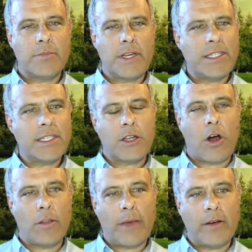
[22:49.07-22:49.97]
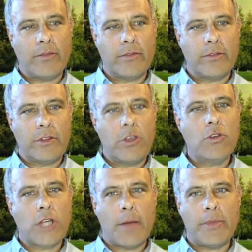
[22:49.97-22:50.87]
But this isn't all about
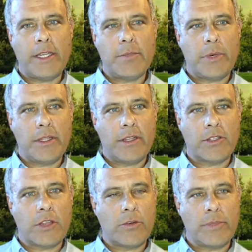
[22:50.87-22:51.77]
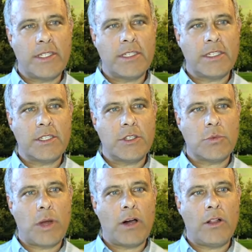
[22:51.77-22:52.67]
huge companies, but there's other businesses as
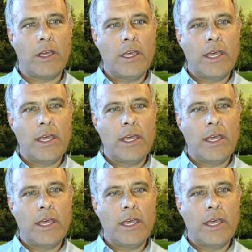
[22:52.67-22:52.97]
well.